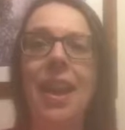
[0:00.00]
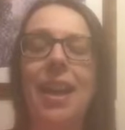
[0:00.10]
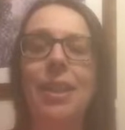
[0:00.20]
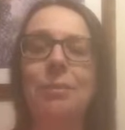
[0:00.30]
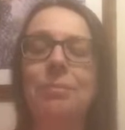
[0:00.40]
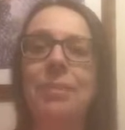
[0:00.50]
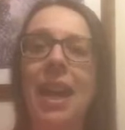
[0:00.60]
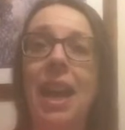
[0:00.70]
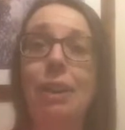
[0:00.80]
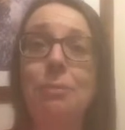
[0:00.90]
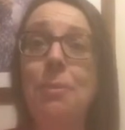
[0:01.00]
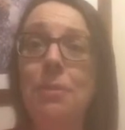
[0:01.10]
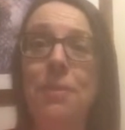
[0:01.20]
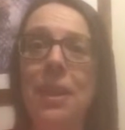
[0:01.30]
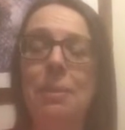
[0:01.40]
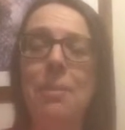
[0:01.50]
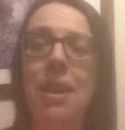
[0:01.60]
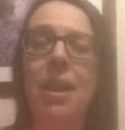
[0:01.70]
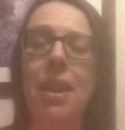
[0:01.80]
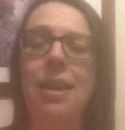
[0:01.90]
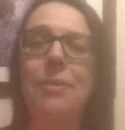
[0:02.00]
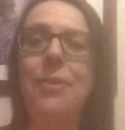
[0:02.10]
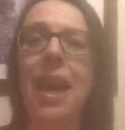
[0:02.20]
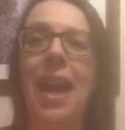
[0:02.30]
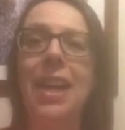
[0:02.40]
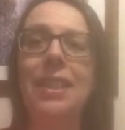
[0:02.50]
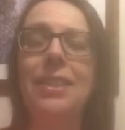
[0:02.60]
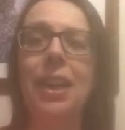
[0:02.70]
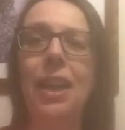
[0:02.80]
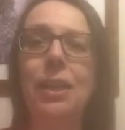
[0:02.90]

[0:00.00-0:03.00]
have more fun in my life and